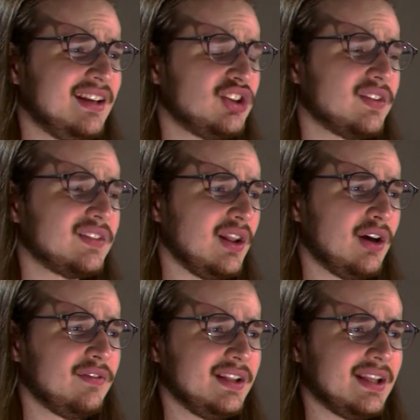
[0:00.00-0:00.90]
just
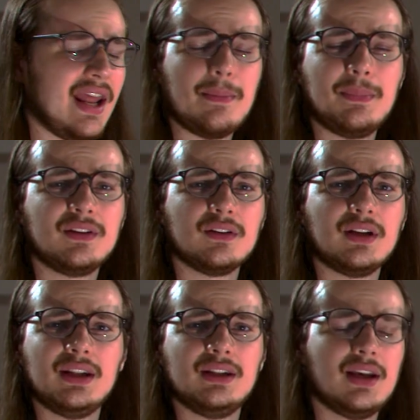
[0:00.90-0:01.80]
loving that episode,
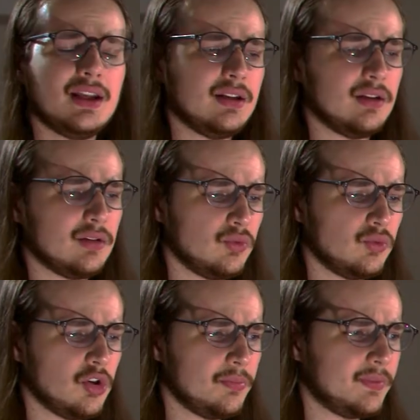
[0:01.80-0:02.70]
and then
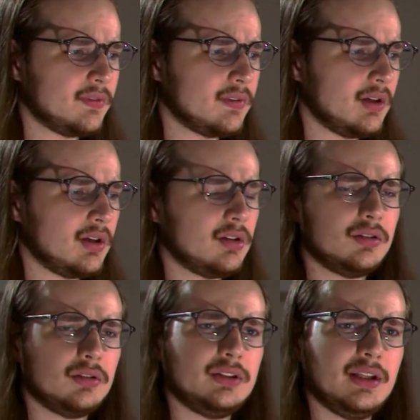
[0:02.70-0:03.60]
whoops,
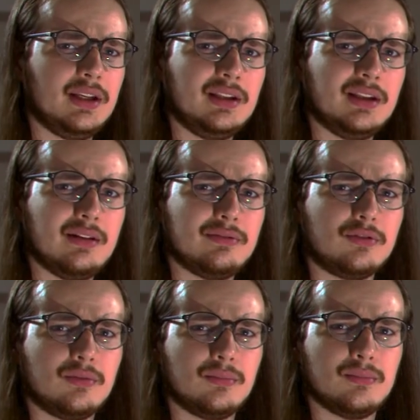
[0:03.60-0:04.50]
they
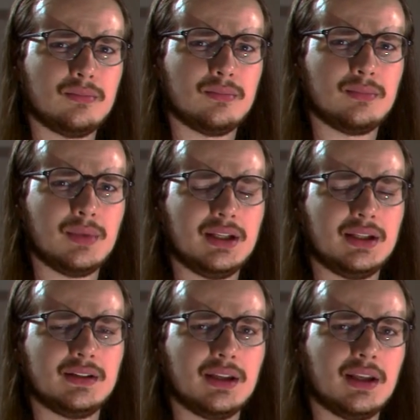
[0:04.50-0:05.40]
never make
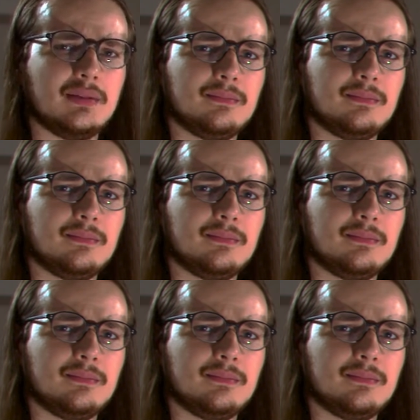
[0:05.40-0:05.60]
it again.